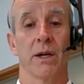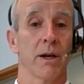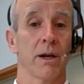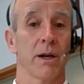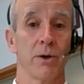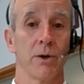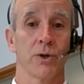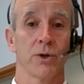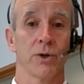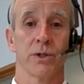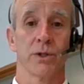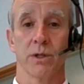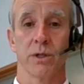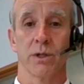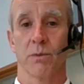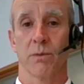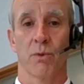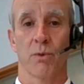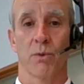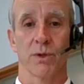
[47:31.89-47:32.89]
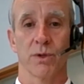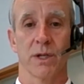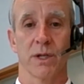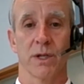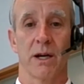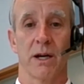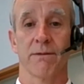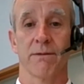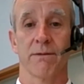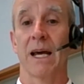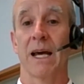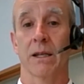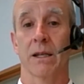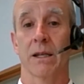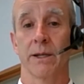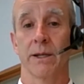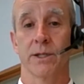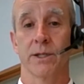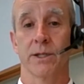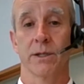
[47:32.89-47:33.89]
coaches and support staff and
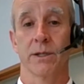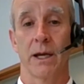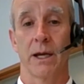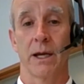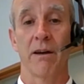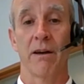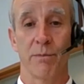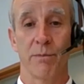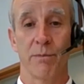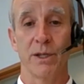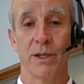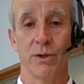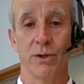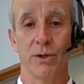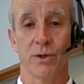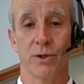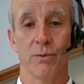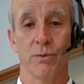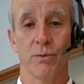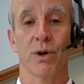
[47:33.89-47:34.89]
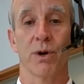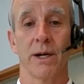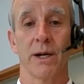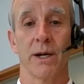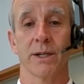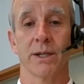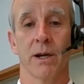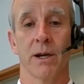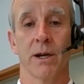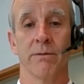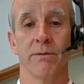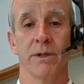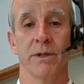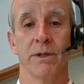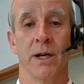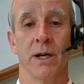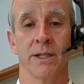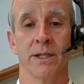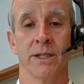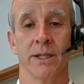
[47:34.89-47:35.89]
athletes have been used to prior to
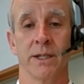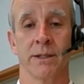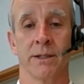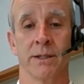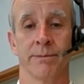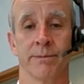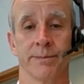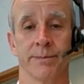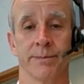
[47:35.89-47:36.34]
COVID-19.